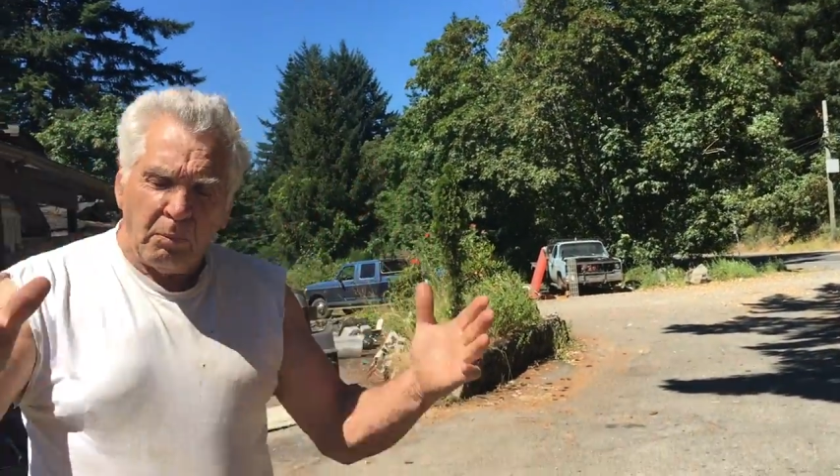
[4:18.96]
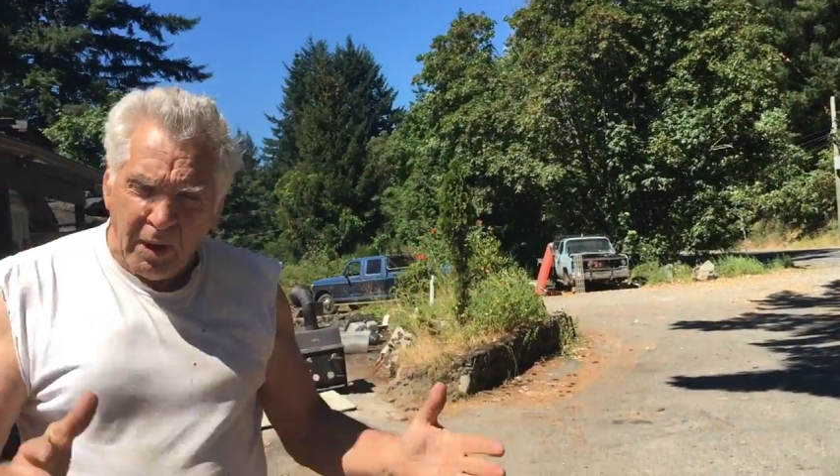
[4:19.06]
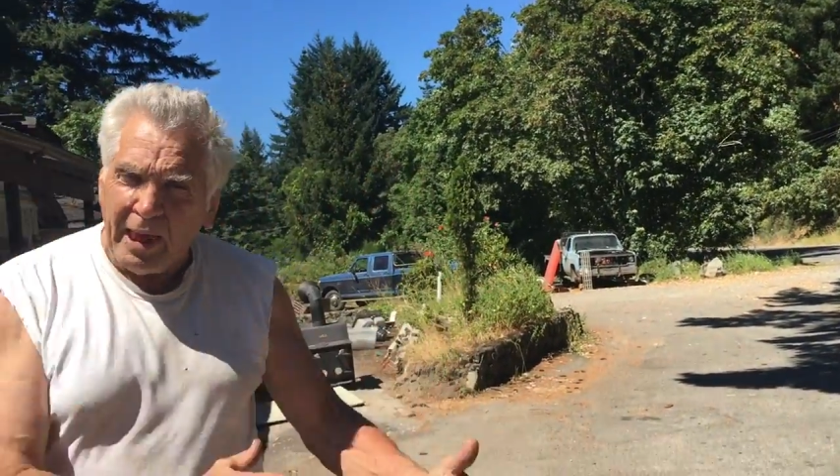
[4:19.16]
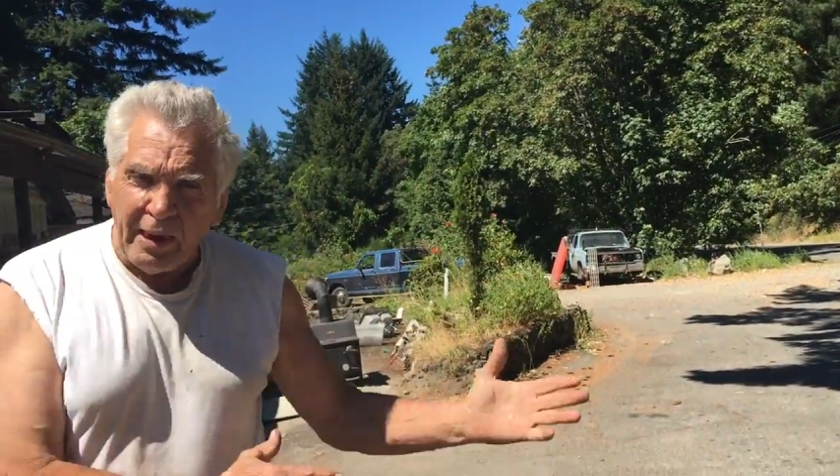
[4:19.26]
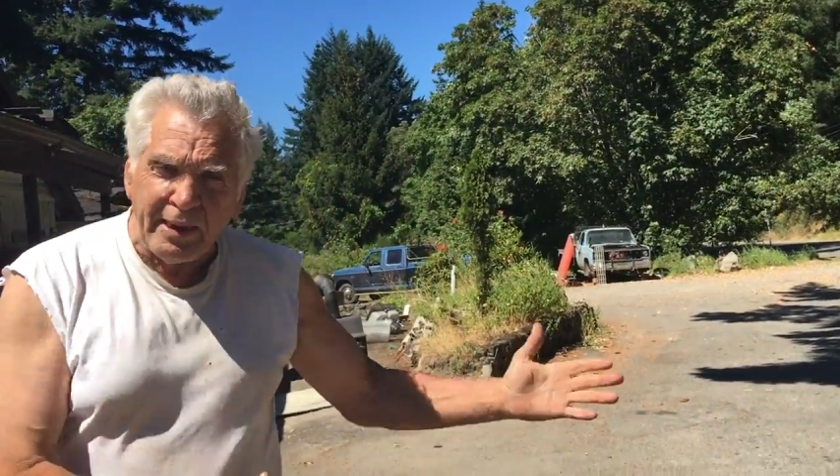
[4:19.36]

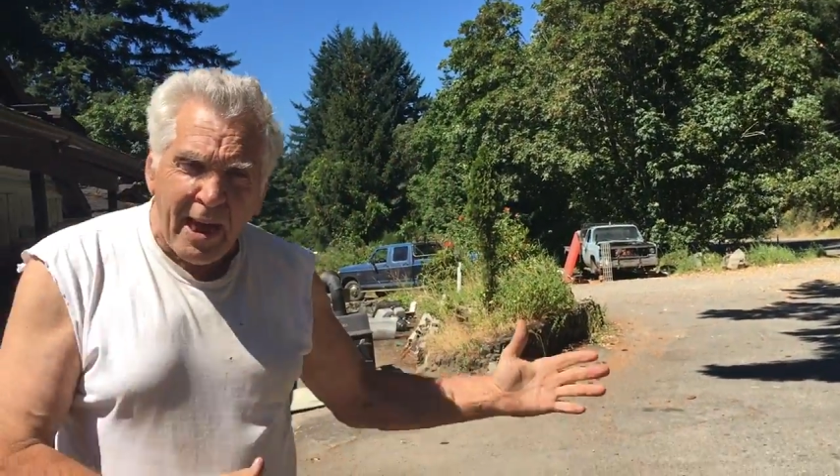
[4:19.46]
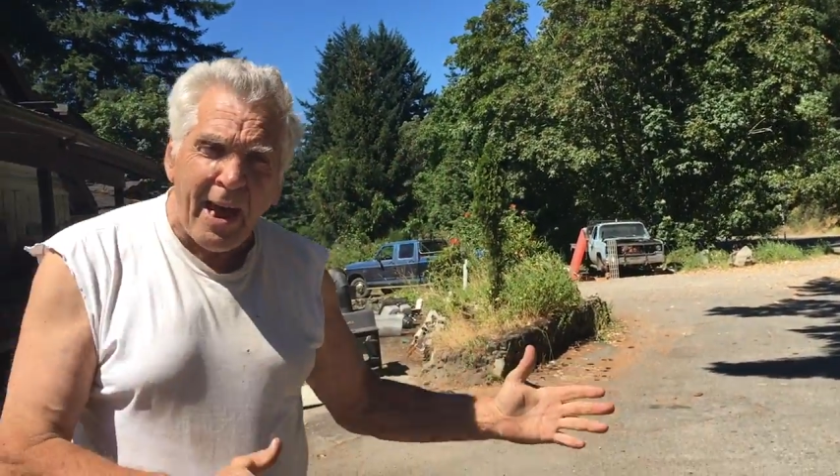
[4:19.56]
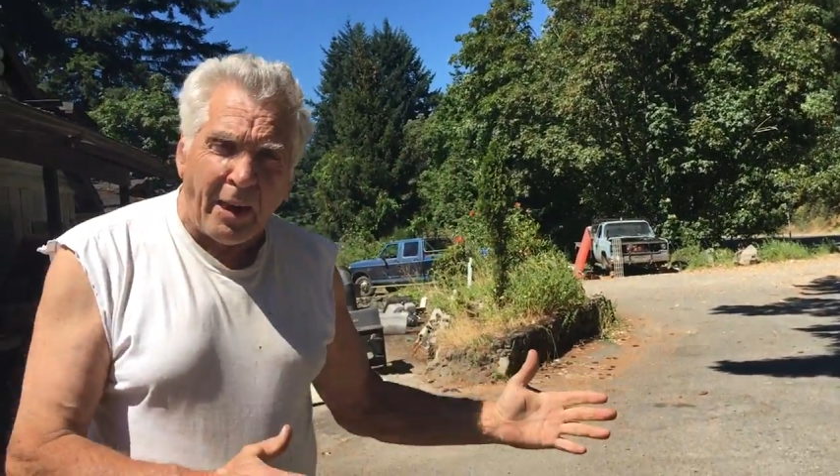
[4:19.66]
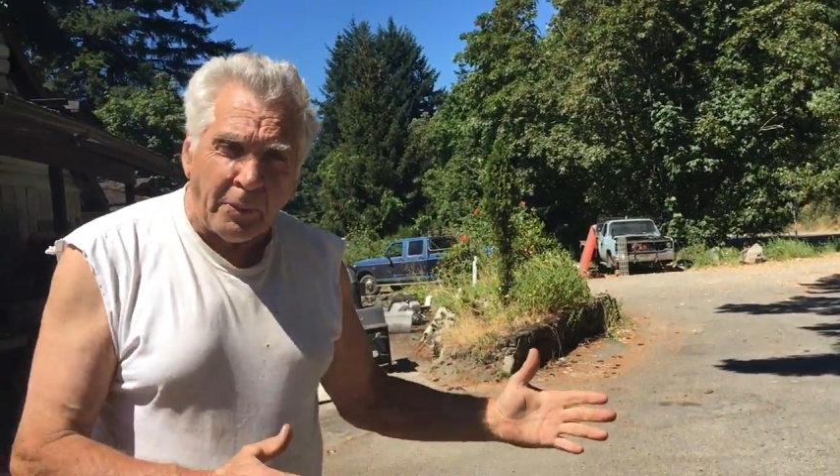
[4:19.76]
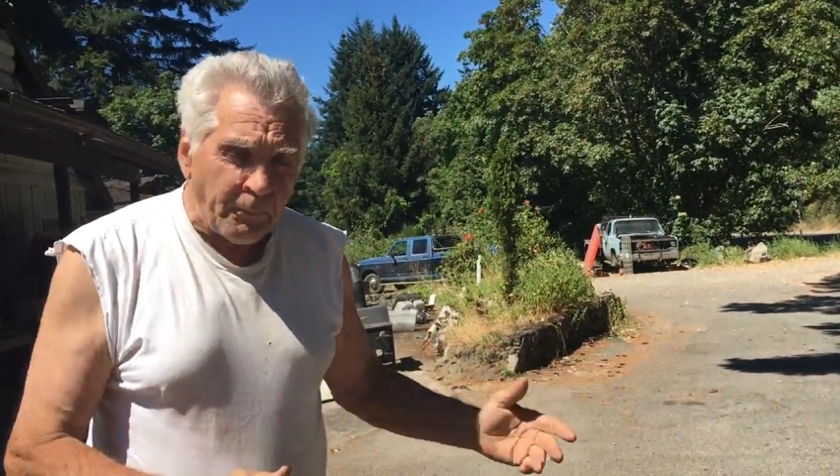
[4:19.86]
laid
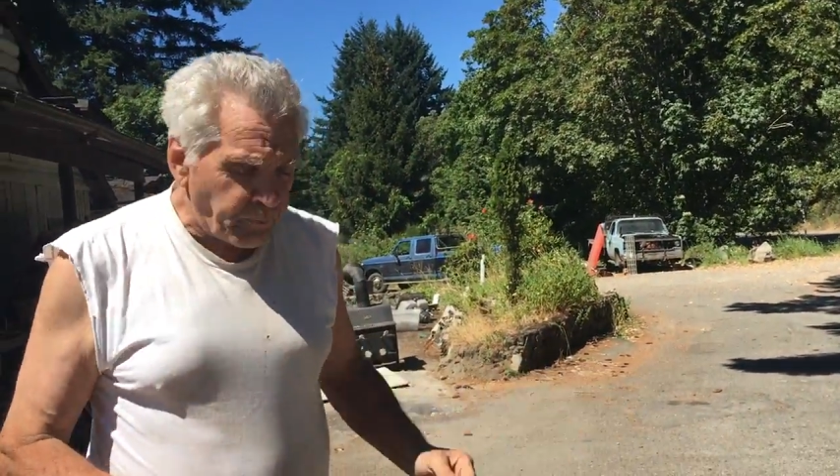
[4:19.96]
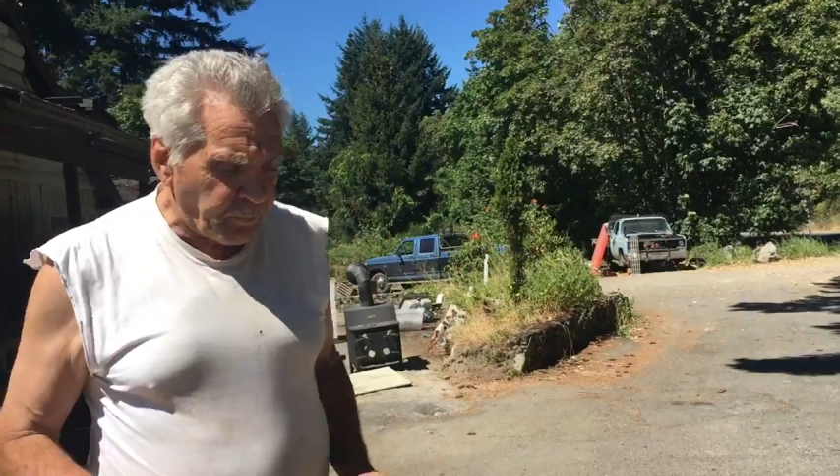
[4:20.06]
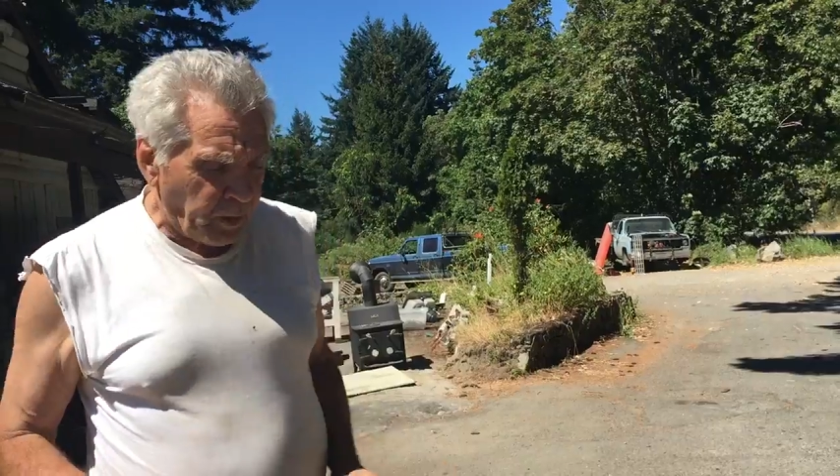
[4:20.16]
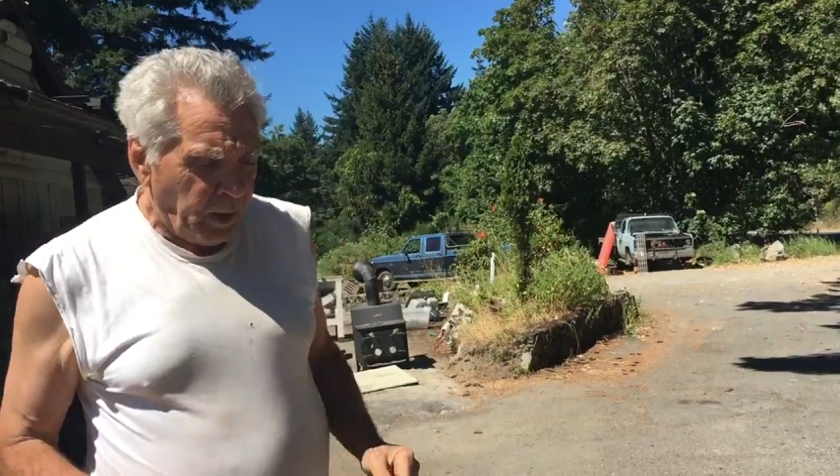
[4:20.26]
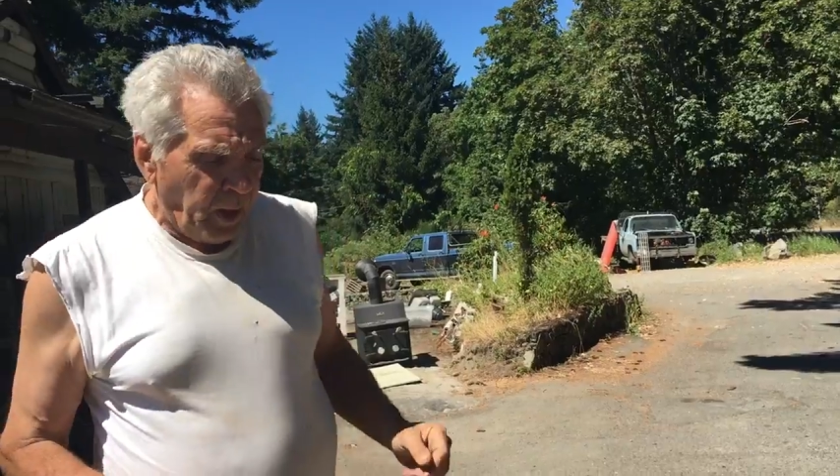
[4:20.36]
down.
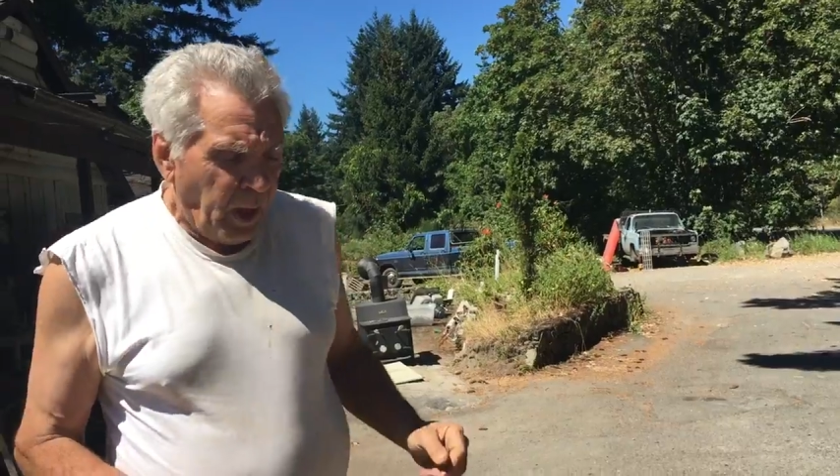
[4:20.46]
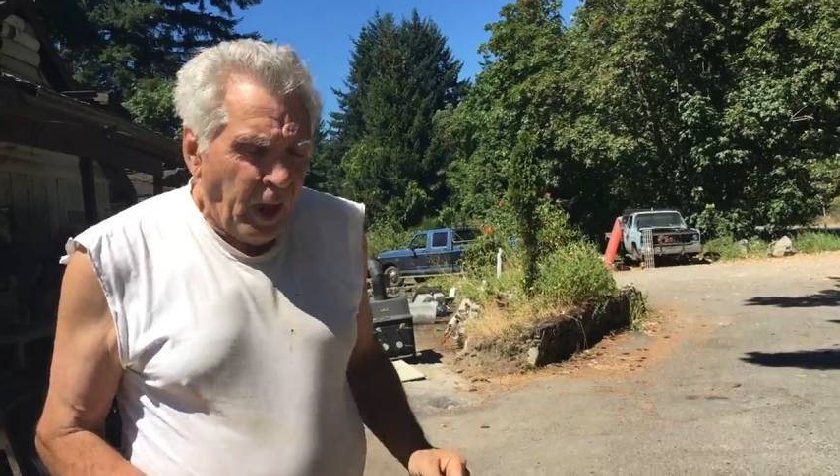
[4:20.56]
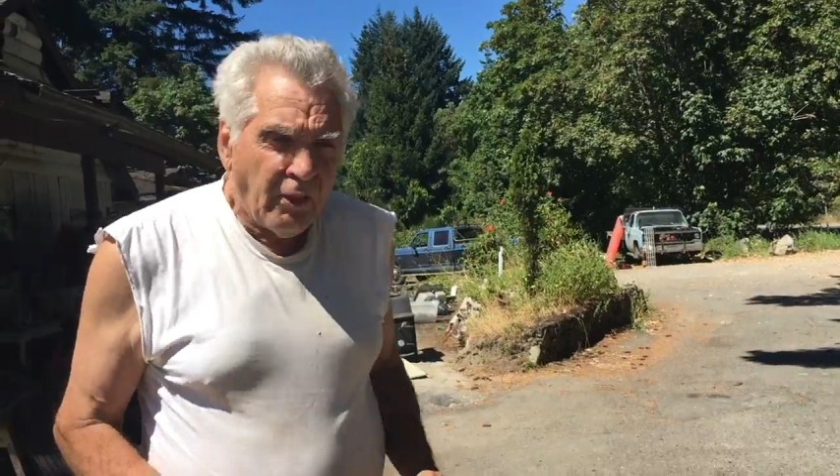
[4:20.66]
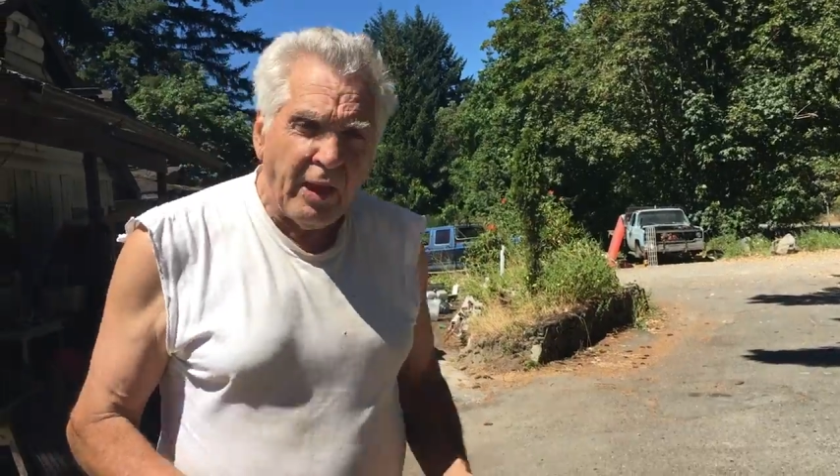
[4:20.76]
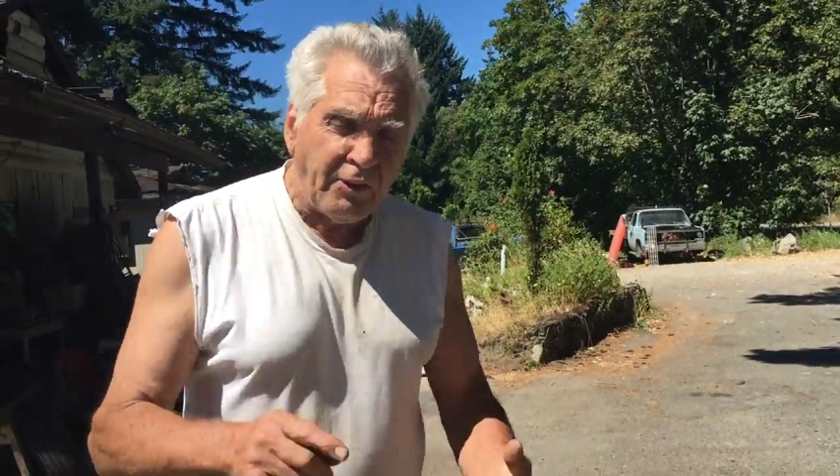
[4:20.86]

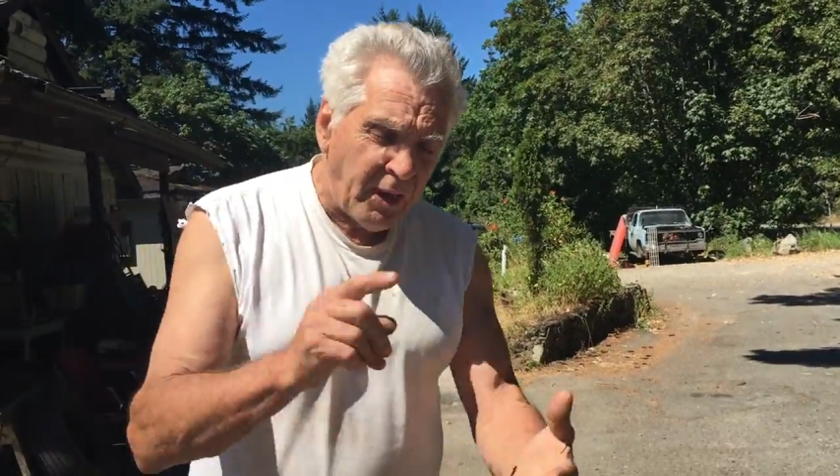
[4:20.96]
They